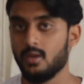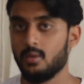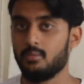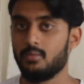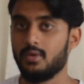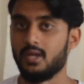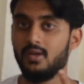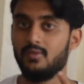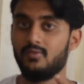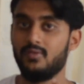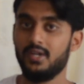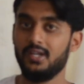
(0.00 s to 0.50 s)

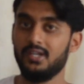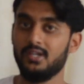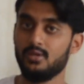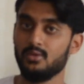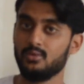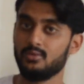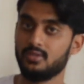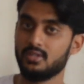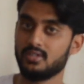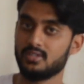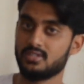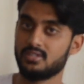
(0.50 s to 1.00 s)
But I went to
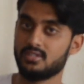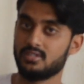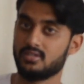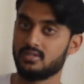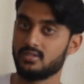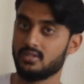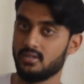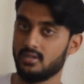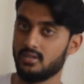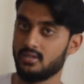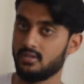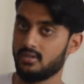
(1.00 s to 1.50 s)
this
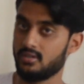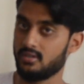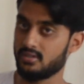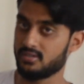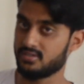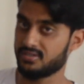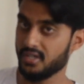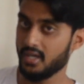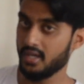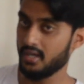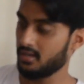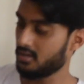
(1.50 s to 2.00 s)
uh,
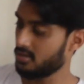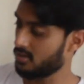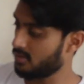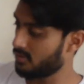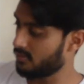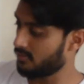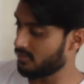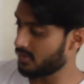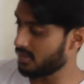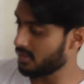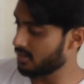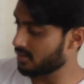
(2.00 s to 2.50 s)
site
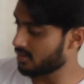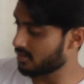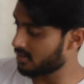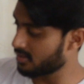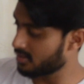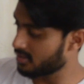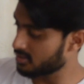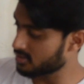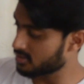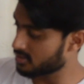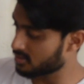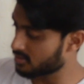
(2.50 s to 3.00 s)
where it
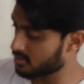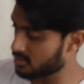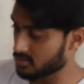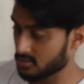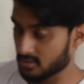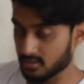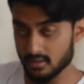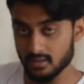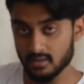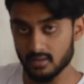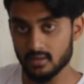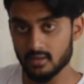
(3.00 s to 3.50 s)
is,
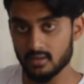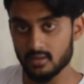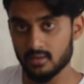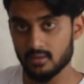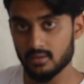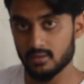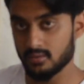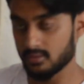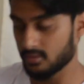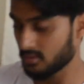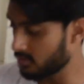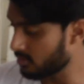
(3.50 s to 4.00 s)
uh, you
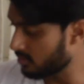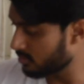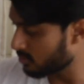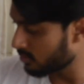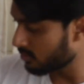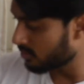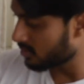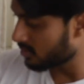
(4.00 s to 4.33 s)
know, uh, so